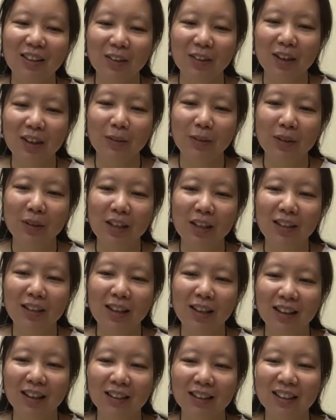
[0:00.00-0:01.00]
Okay,
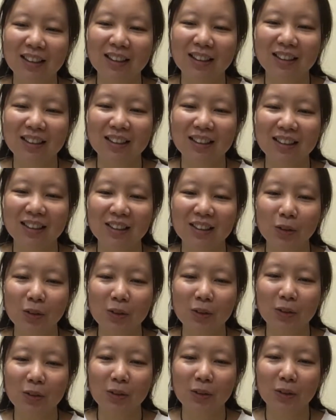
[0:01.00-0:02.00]
being editors is
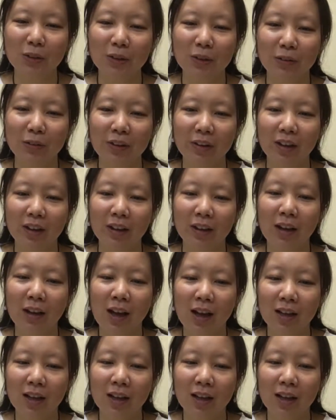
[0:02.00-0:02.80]
also a very